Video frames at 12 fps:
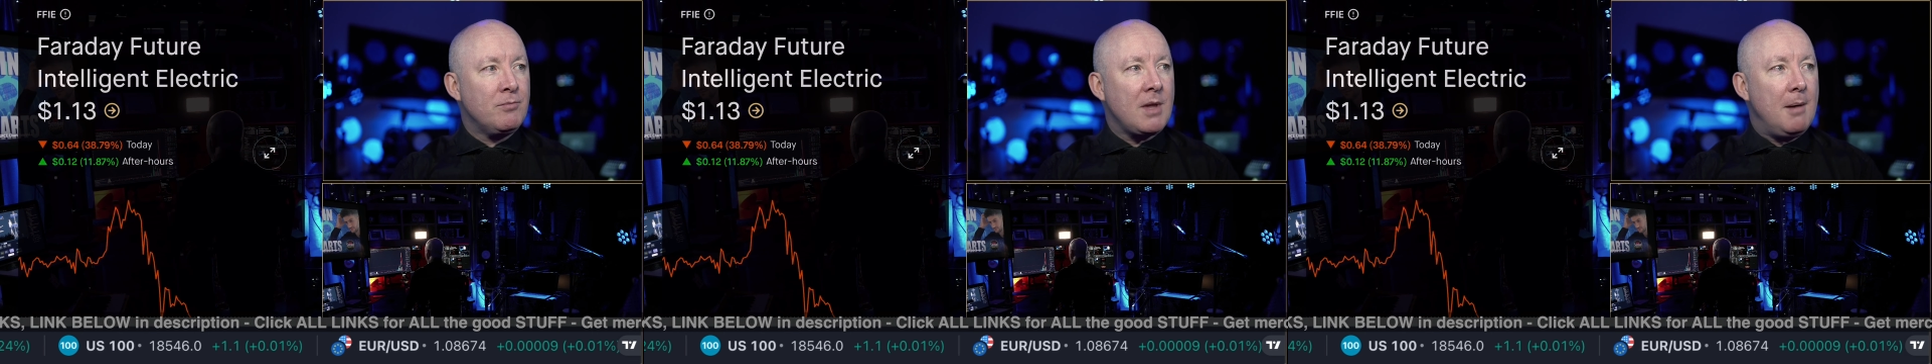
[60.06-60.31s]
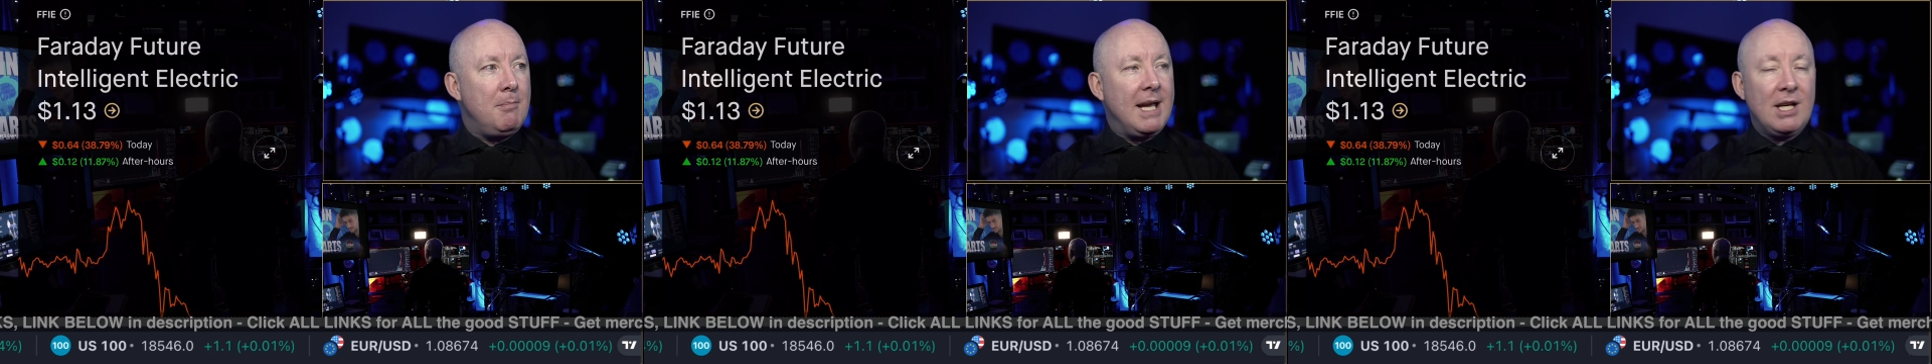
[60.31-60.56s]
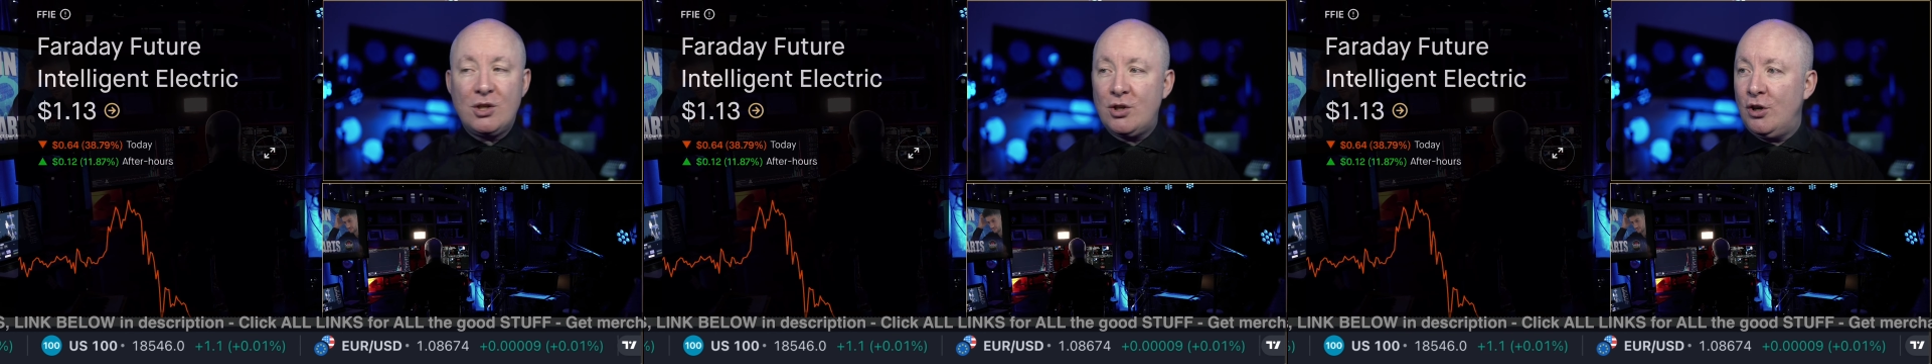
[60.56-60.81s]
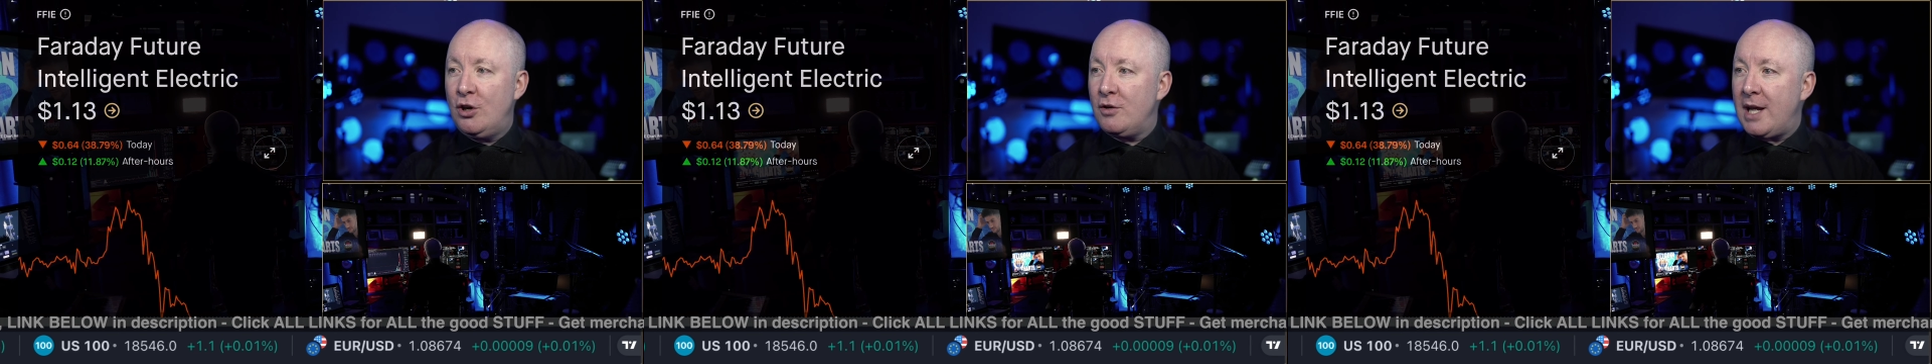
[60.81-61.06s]
Make
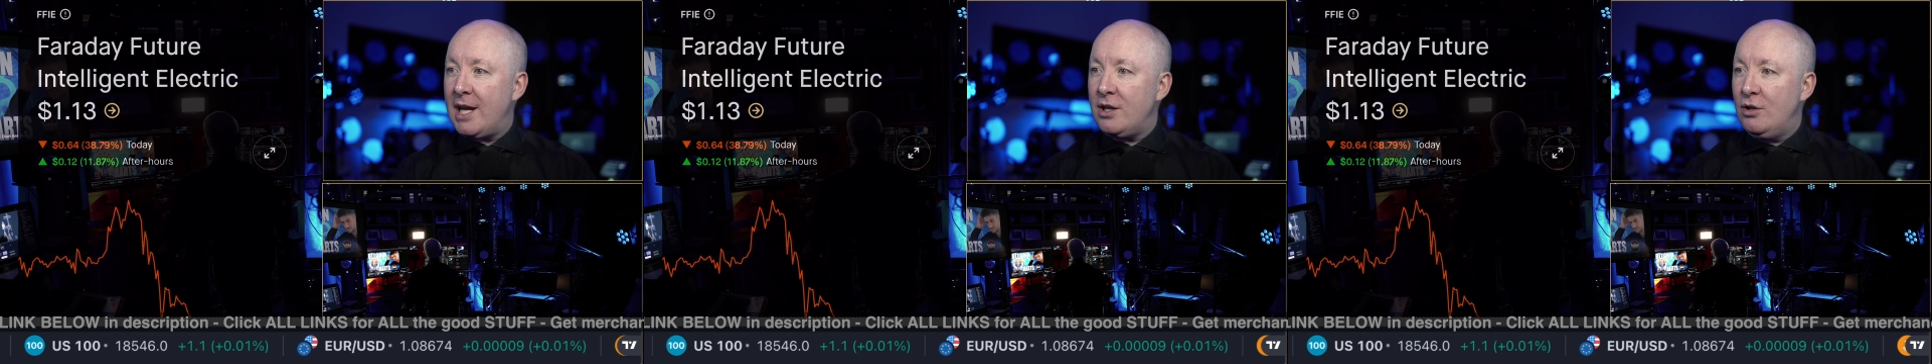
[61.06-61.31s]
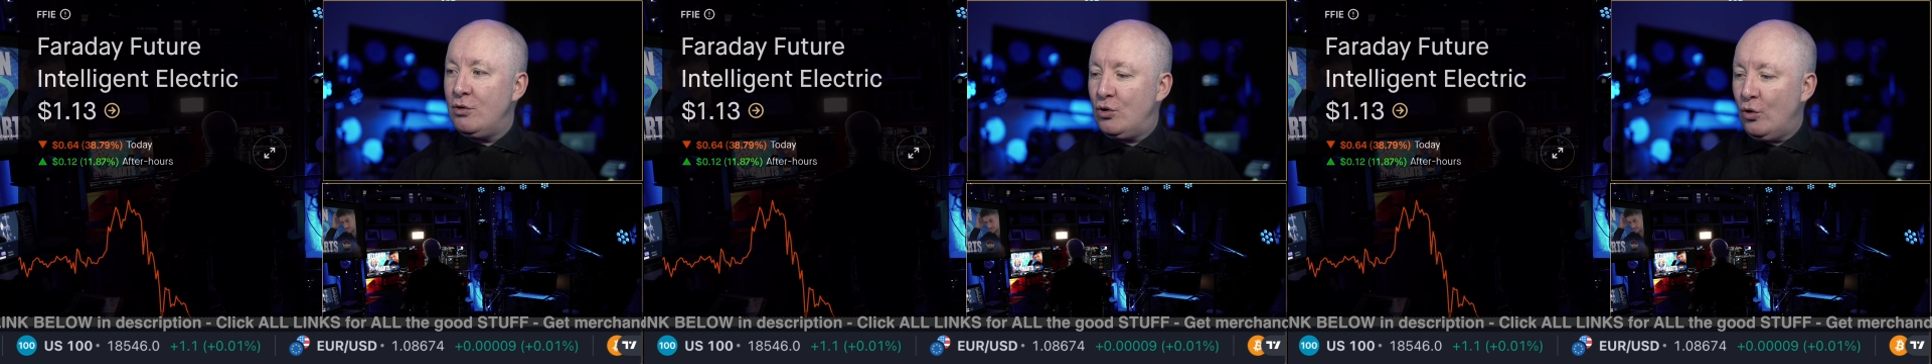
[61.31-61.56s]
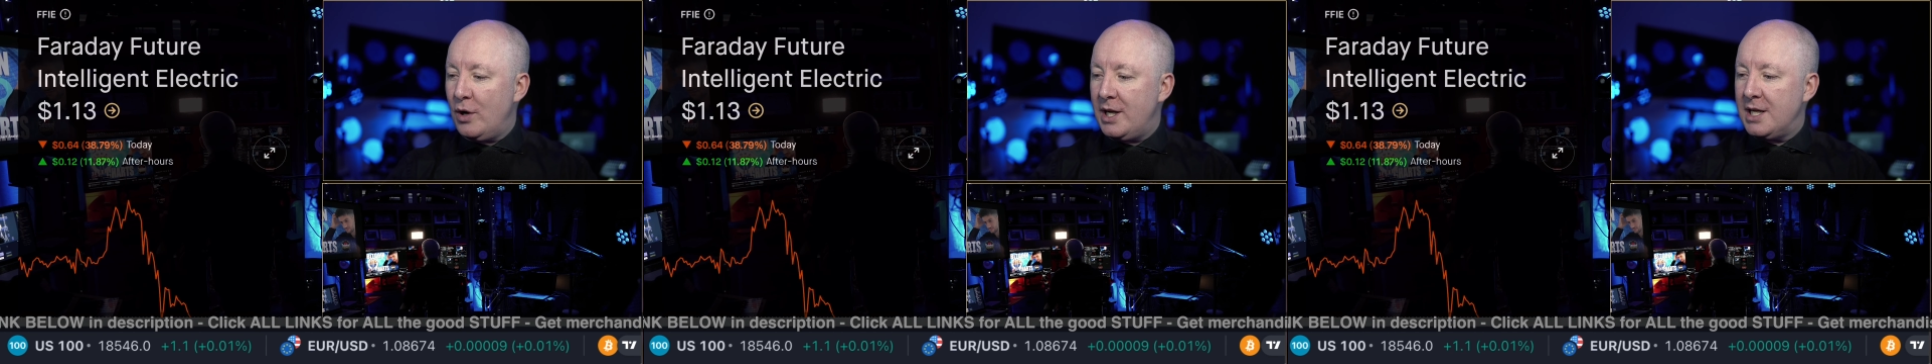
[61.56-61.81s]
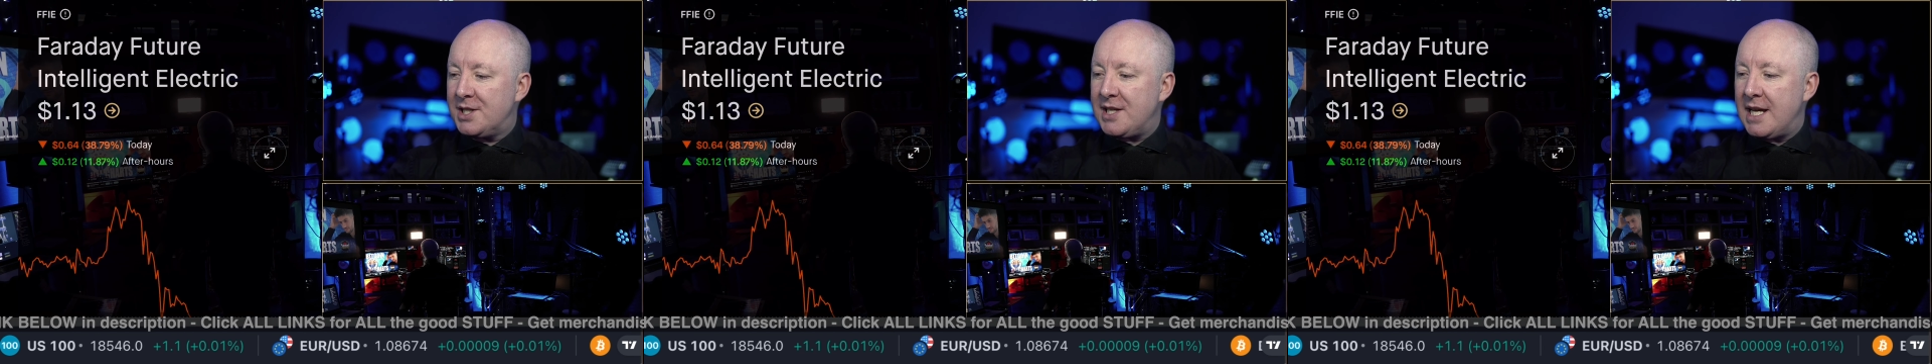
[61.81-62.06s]
sure that you
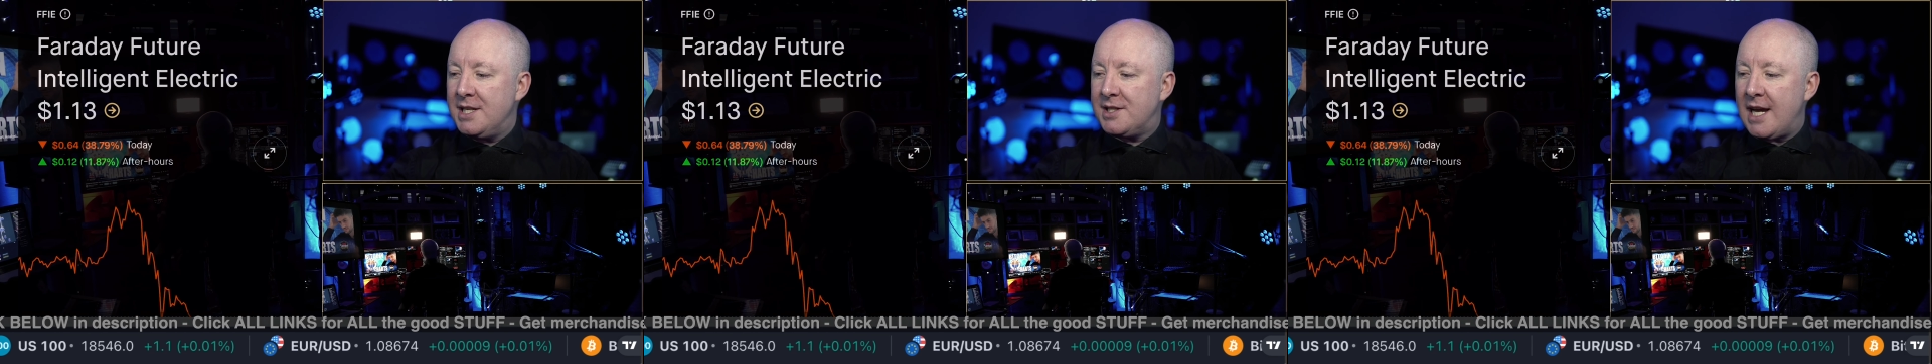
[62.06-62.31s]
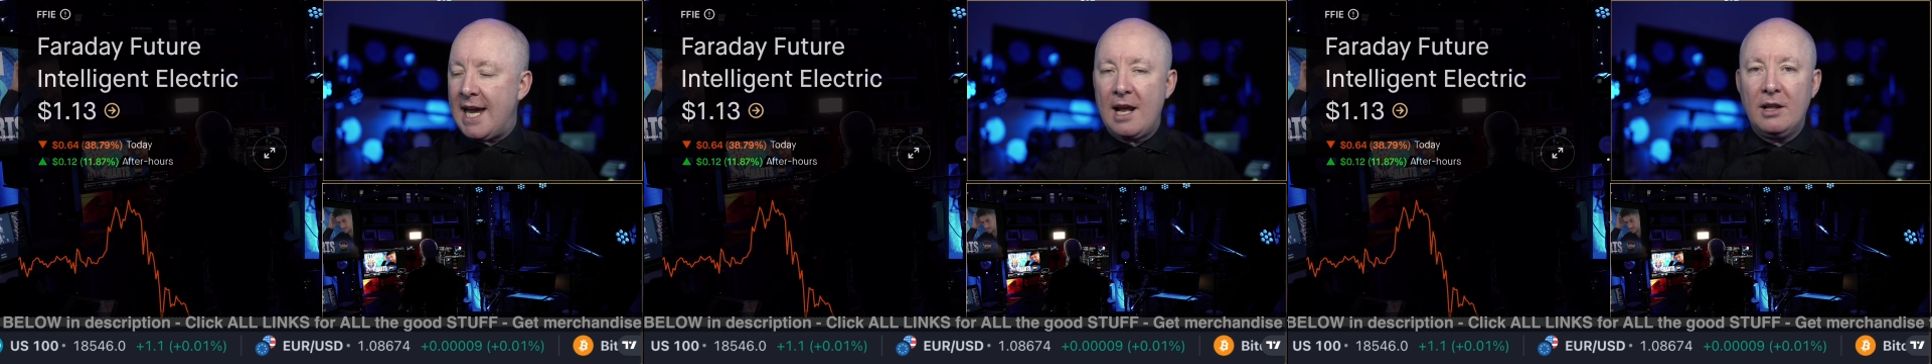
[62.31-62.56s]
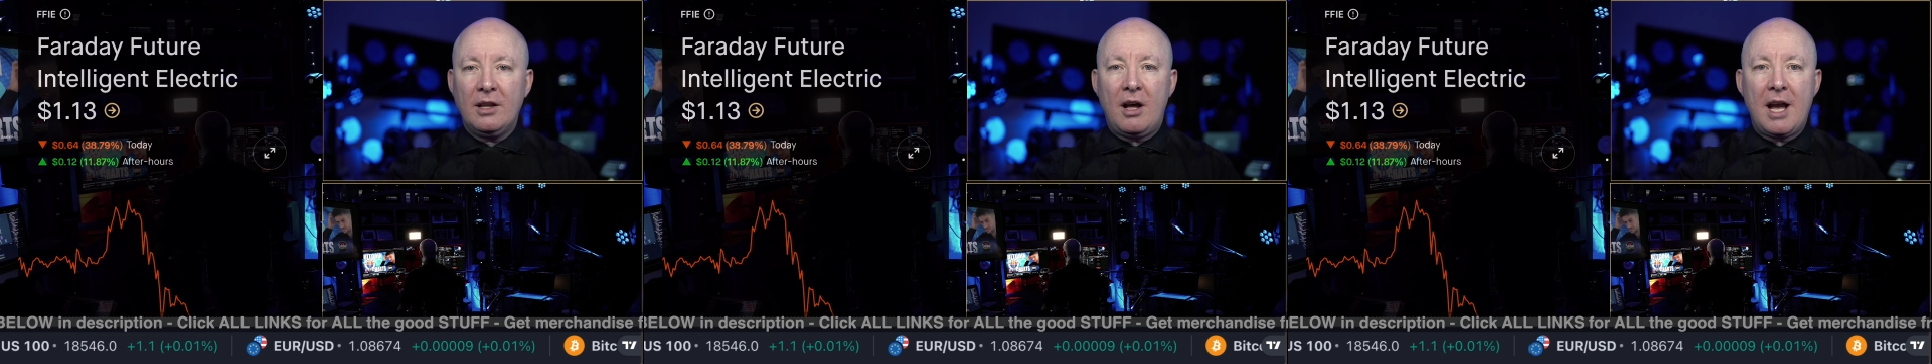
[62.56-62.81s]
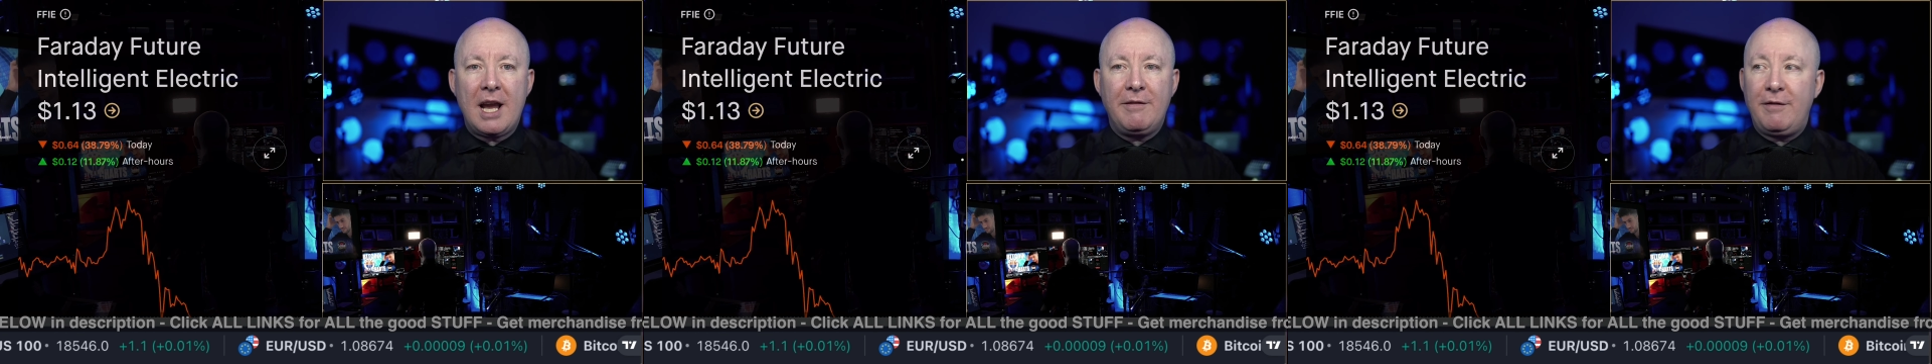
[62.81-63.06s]
join Sensei
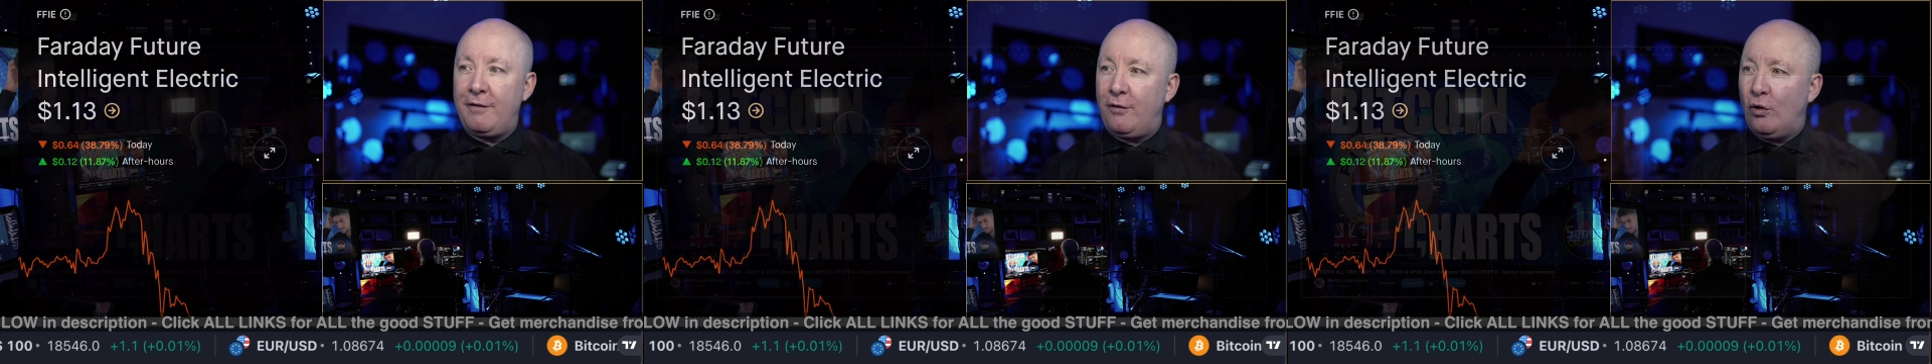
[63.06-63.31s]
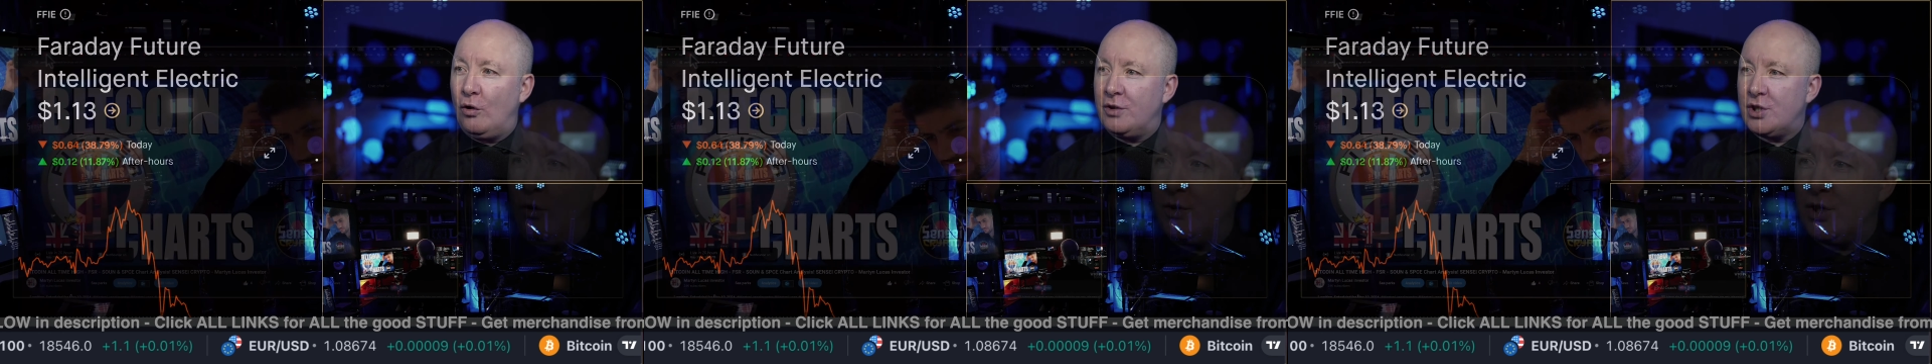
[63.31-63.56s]
live for the